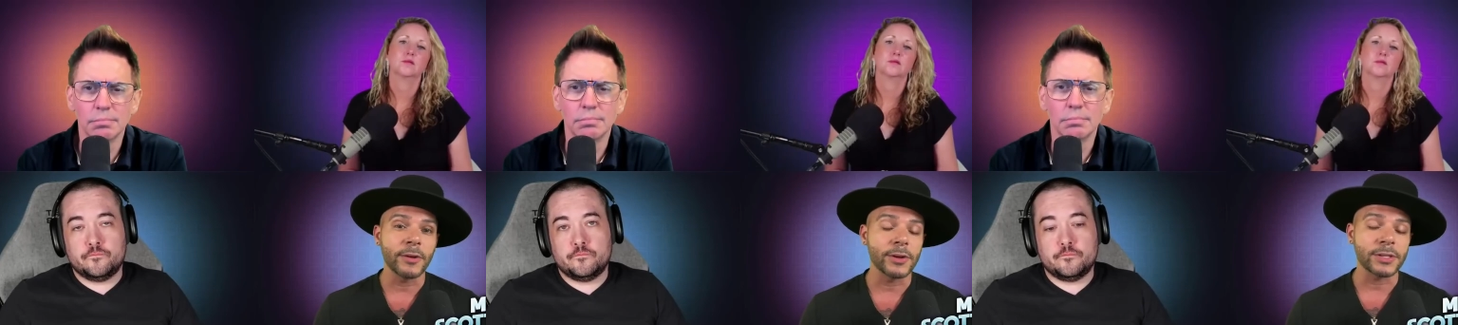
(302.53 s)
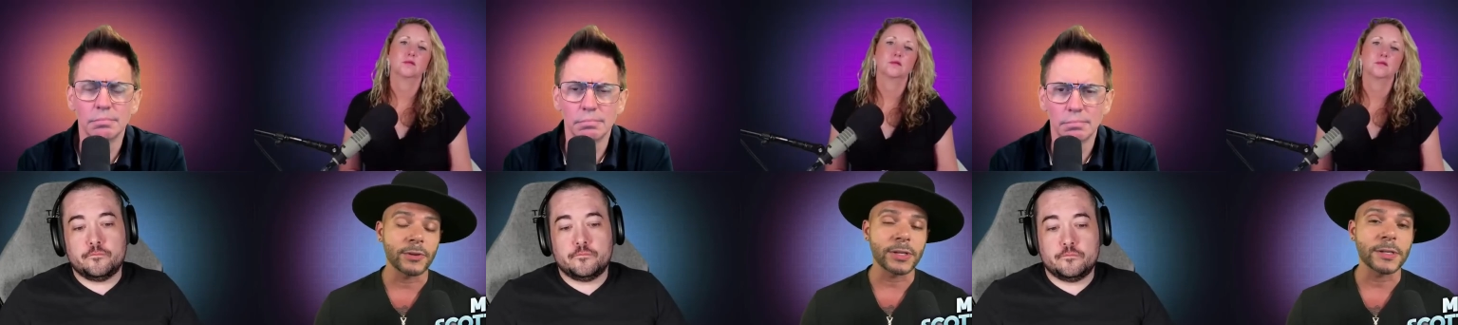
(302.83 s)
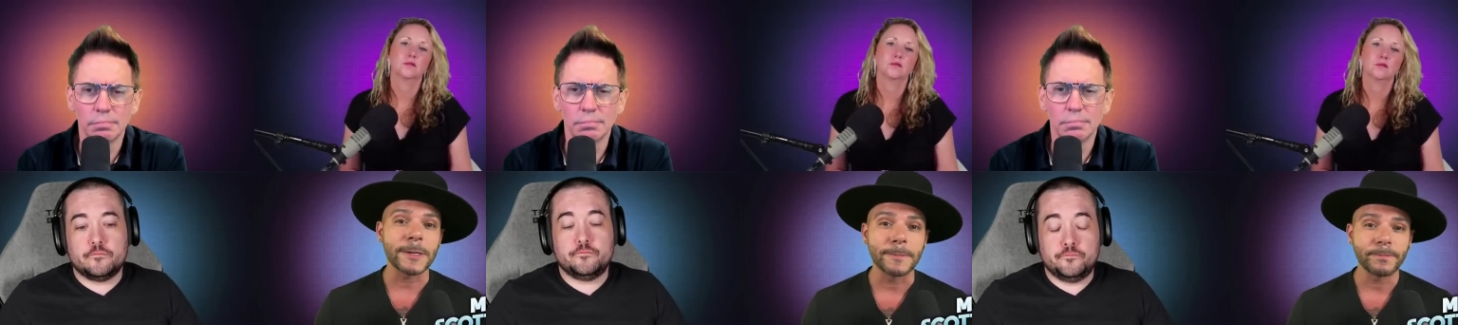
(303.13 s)
Speaker 1: it very
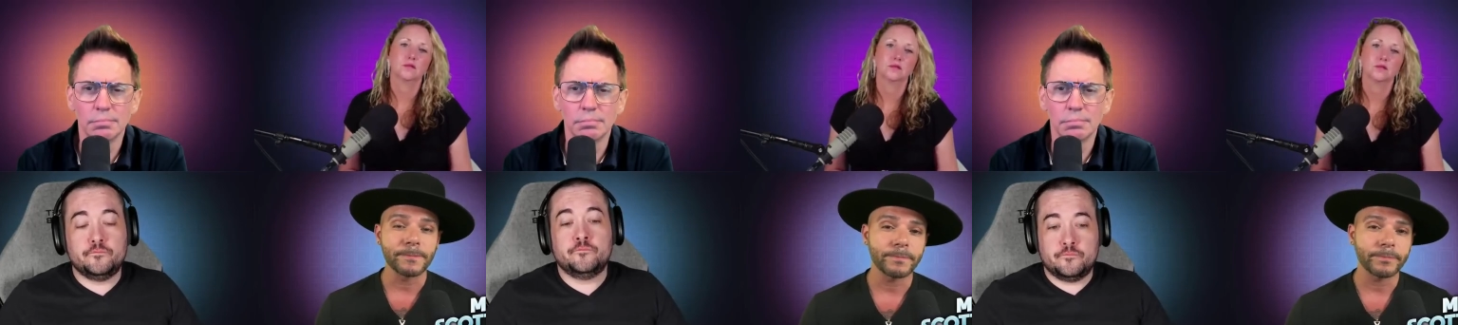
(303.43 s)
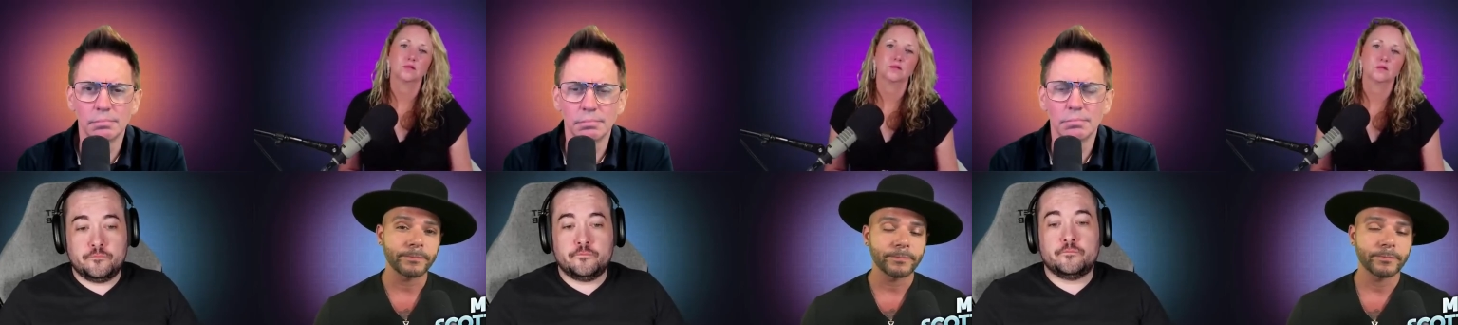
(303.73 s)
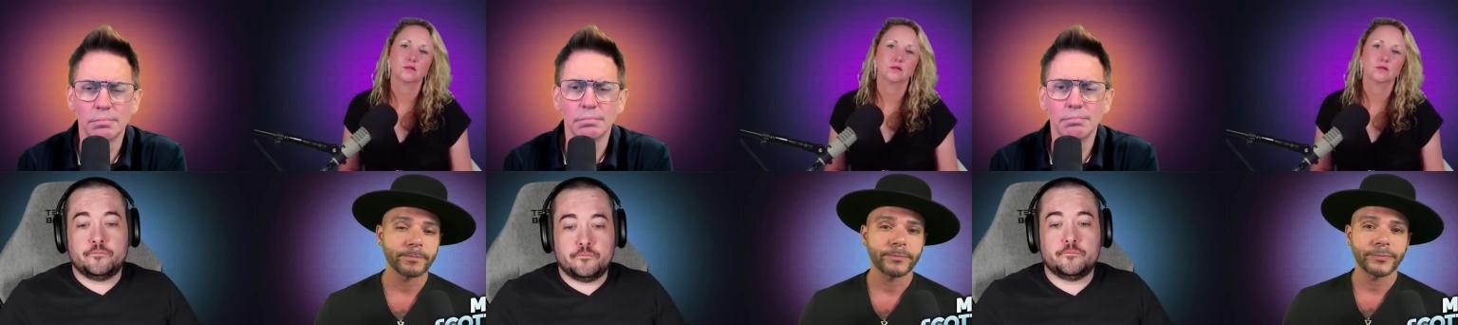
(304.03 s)
seriously mm.
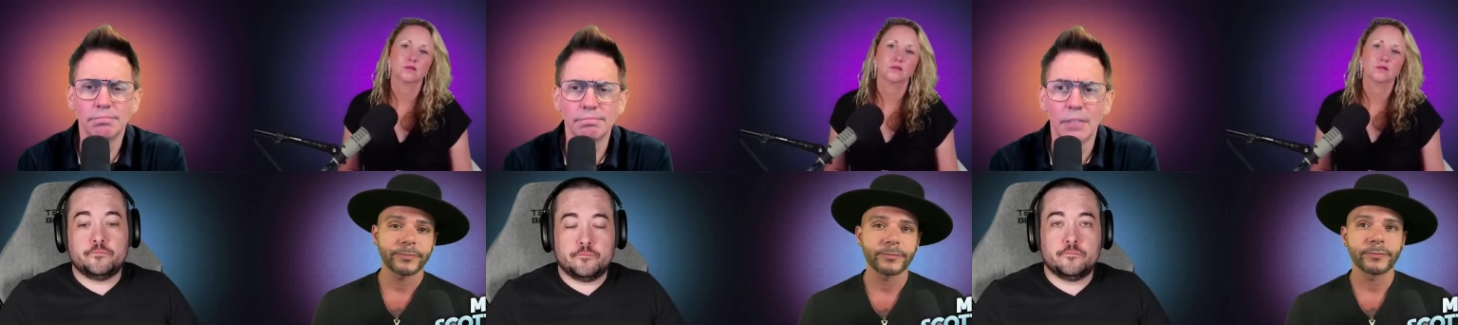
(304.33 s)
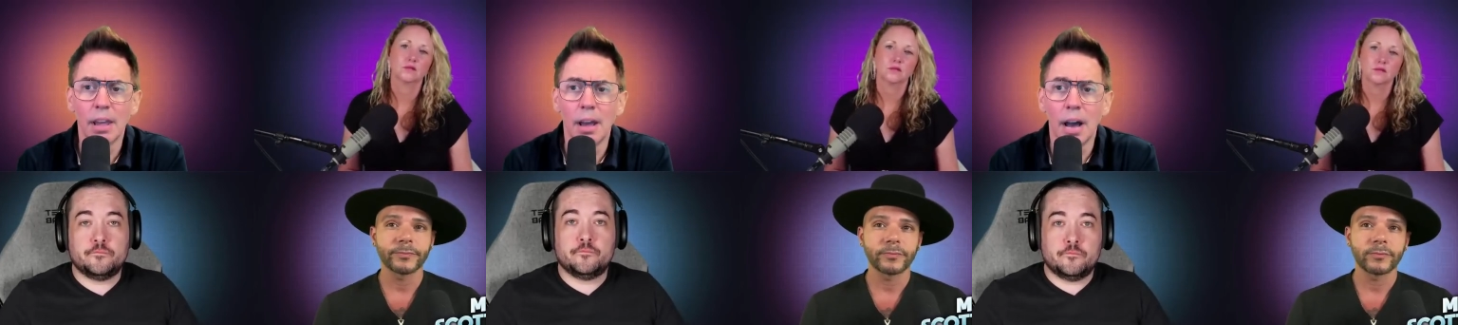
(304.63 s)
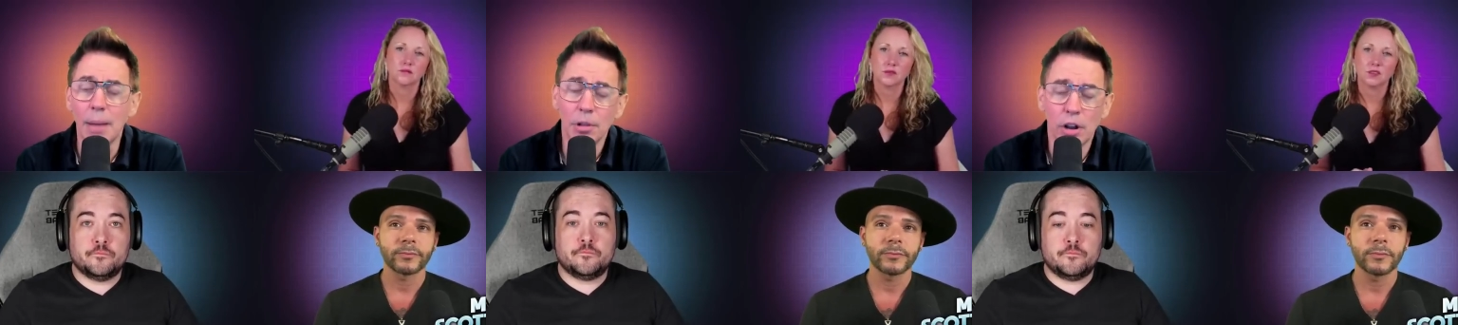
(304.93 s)
Mm.
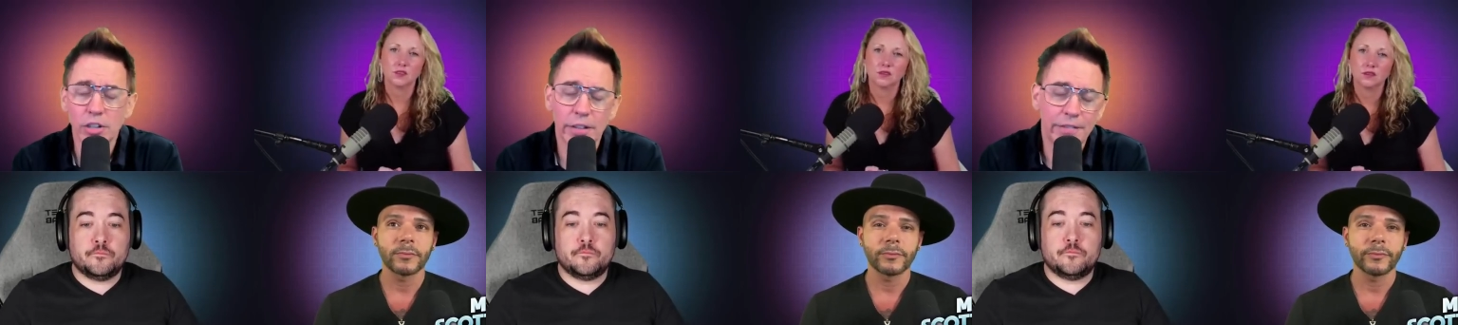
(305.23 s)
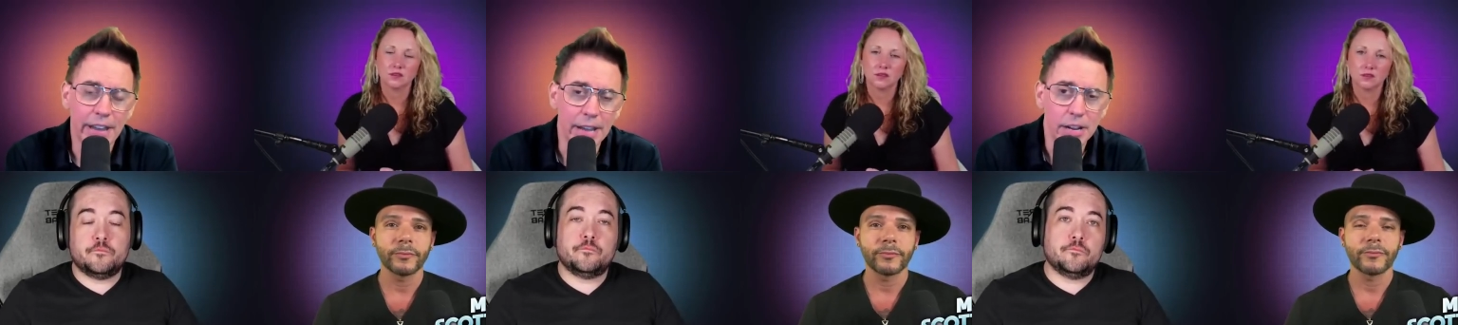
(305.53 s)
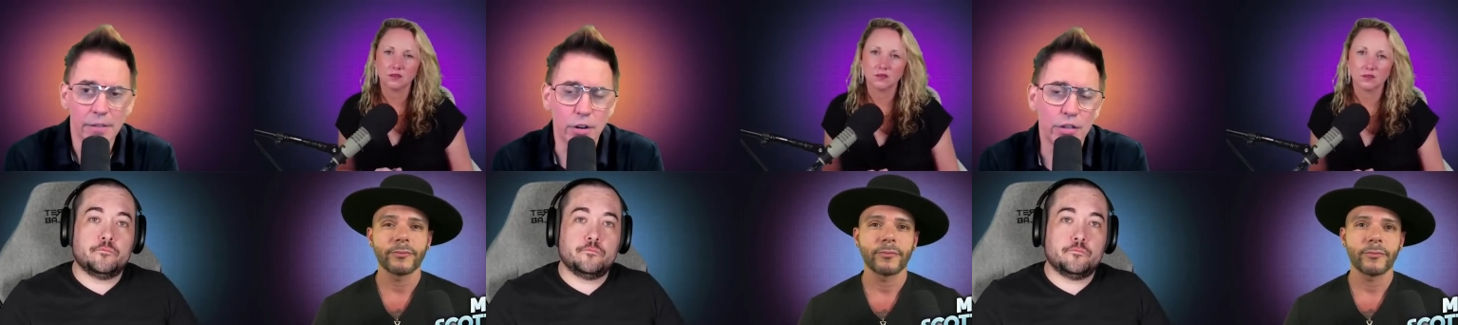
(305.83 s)
Speaker 2: I'm a longtime fan
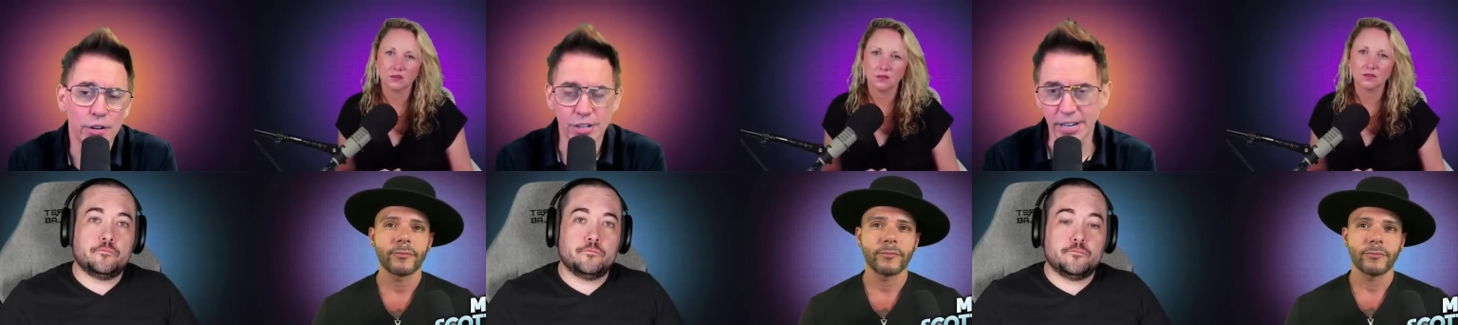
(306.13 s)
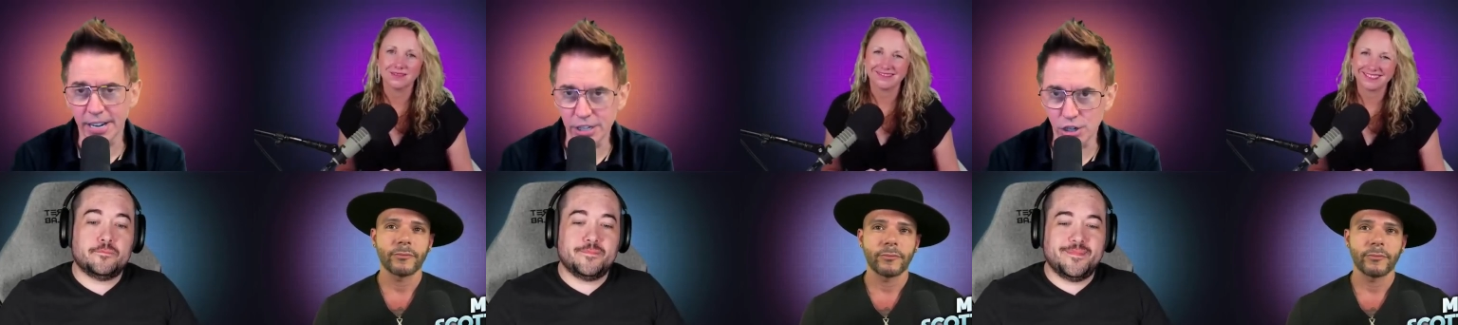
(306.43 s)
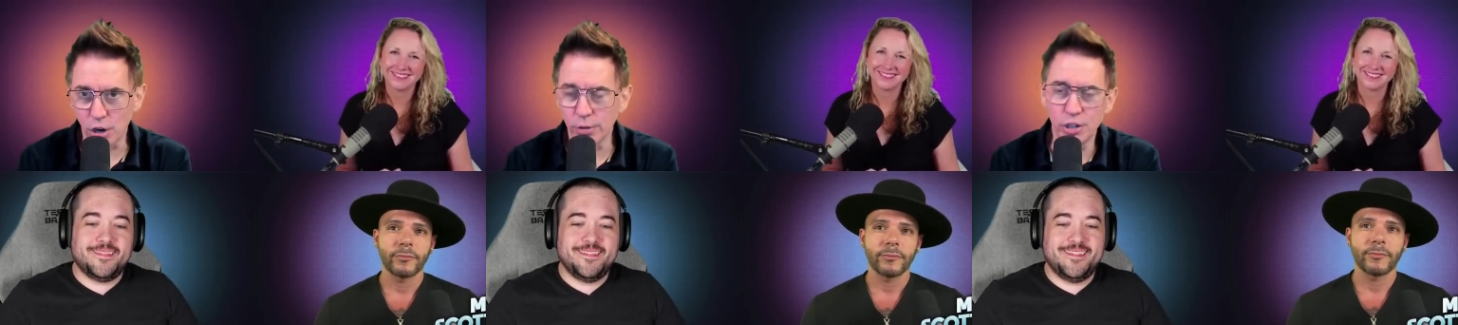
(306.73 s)
of your Thursday night
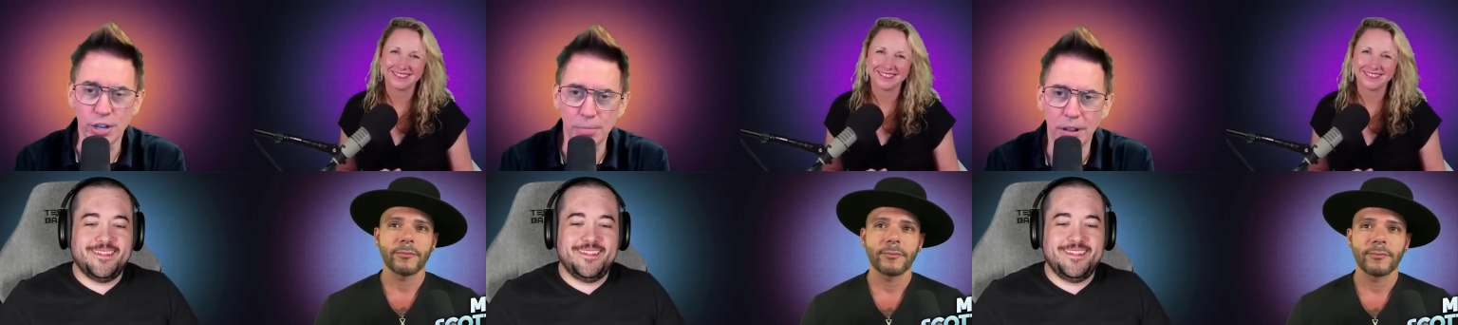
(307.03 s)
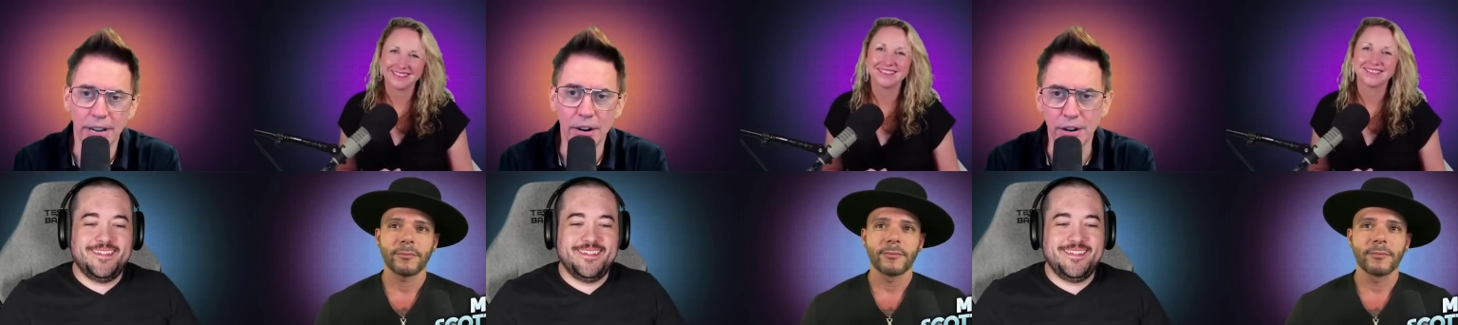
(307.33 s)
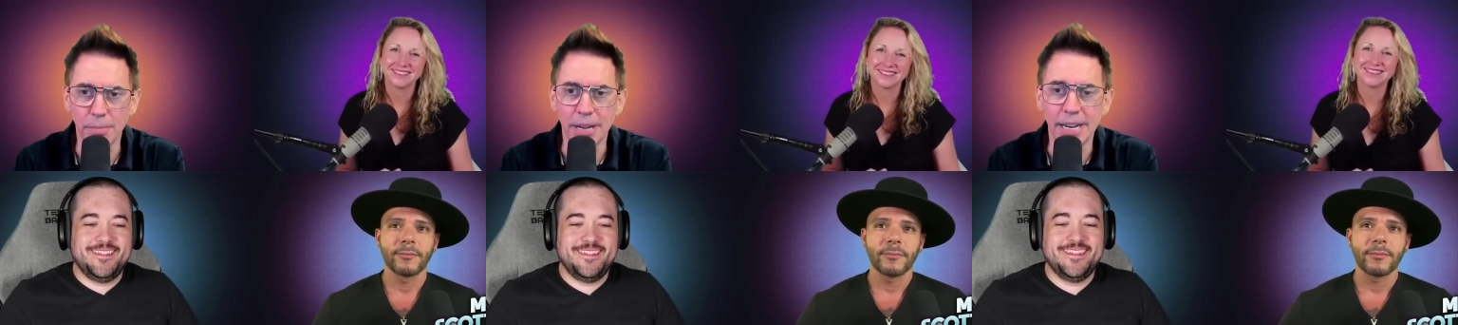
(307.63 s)
show, which you can plug here
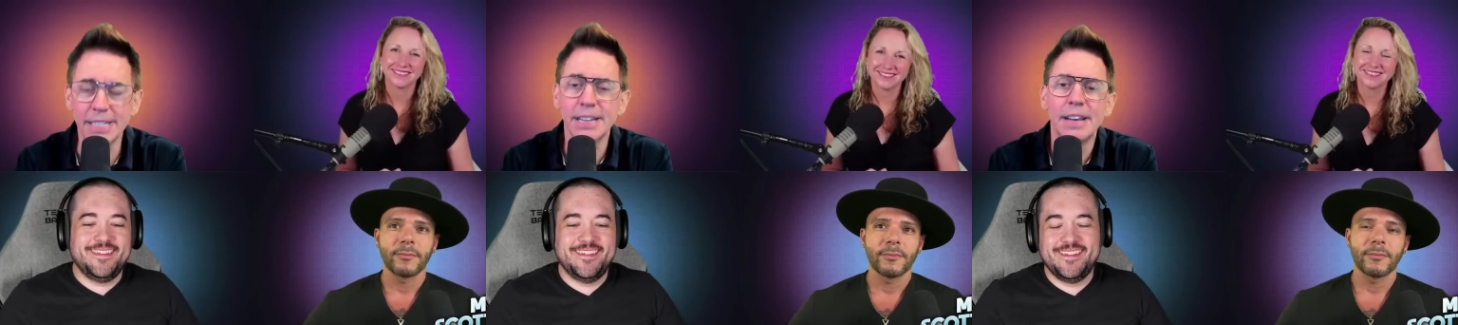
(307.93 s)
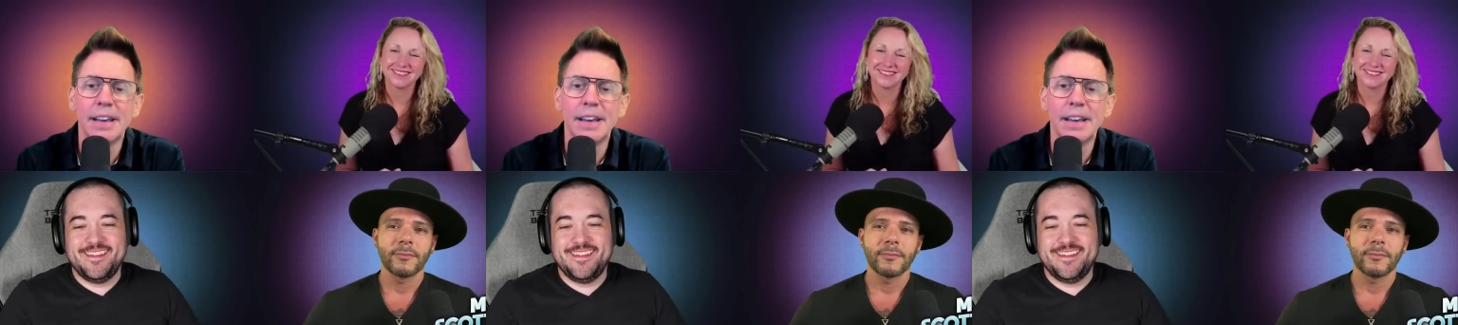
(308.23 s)
in a minute.